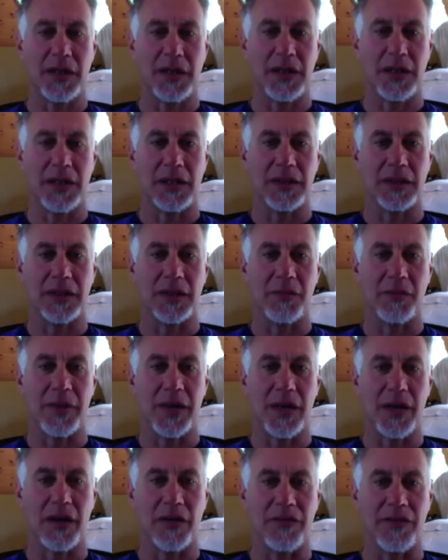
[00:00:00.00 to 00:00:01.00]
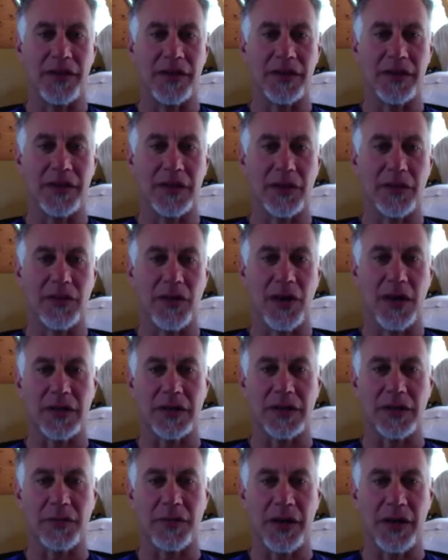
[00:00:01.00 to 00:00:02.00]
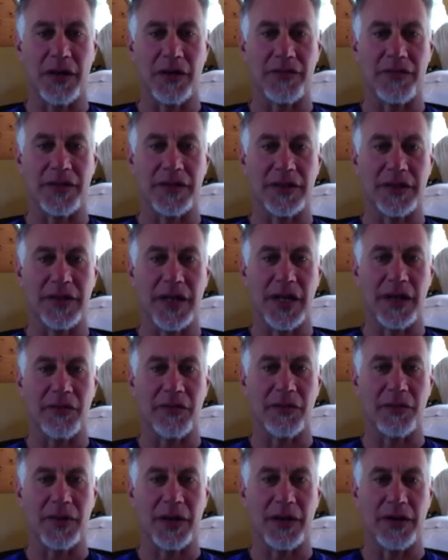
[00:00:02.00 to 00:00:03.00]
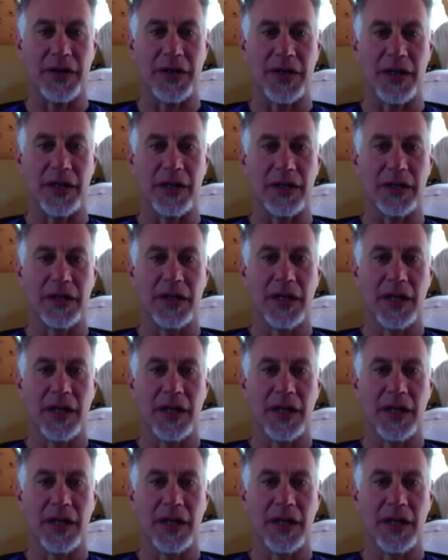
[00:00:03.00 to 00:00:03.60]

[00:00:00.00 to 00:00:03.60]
into the pelvis, across the pelvis, sacrum area,